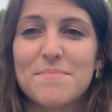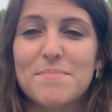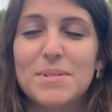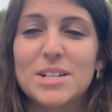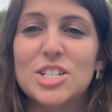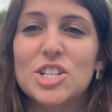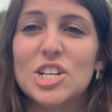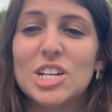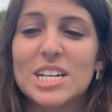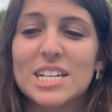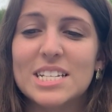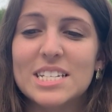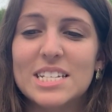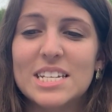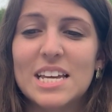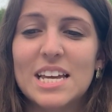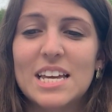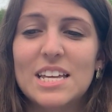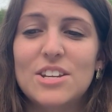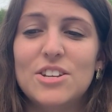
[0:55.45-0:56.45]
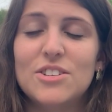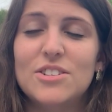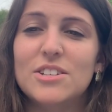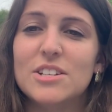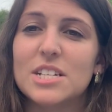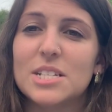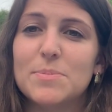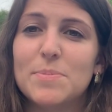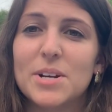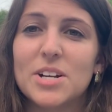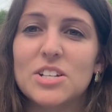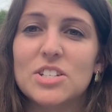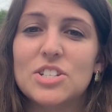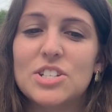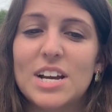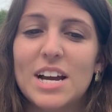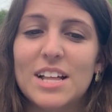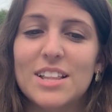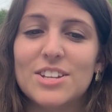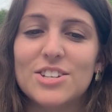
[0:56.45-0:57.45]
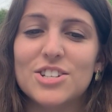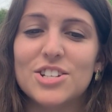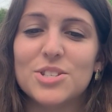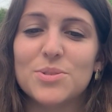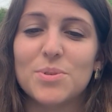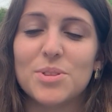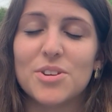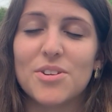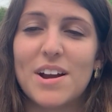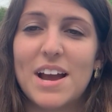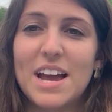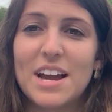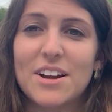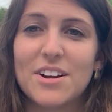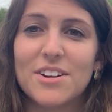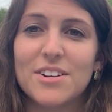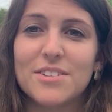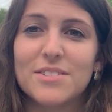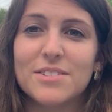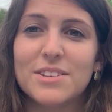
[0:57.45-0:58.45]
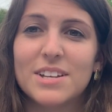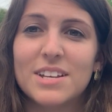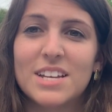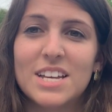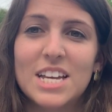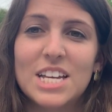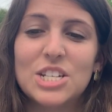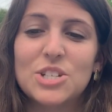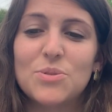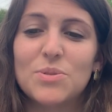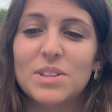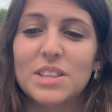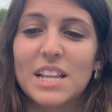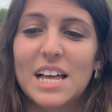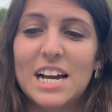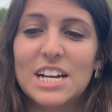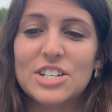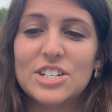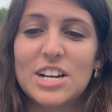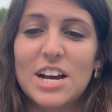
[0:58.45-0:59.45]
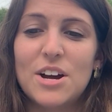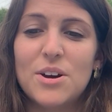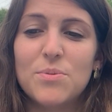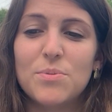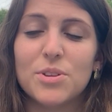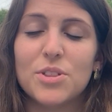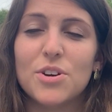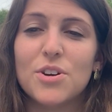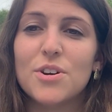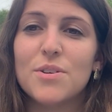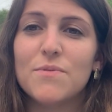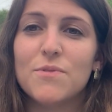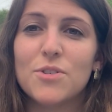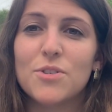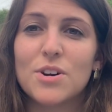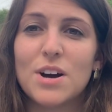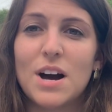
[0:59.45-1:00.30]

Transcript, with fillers: but she continued to experience challenges with her anger she would lash out with hurtful